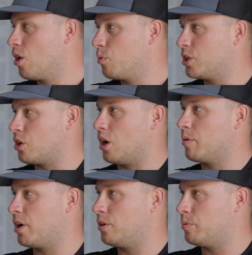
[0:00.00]
we talk
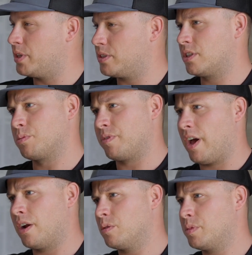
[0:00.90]
about other businesses. We've
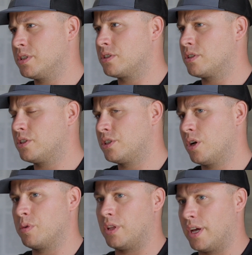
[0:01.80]
had other businesses on the
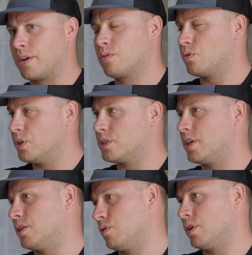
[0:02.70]
show, but like real
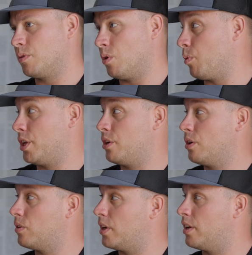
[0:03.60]
estate's really what we
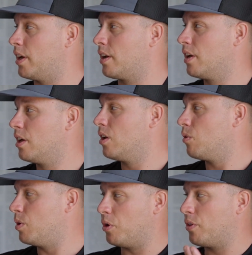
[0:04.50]
do. And like
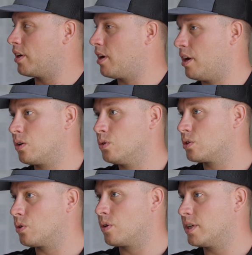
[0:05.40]
we both had kind of cool
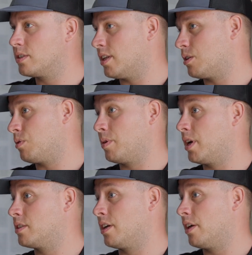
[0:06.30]
stories, and that's why we
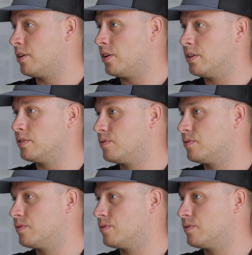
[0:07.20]
got together and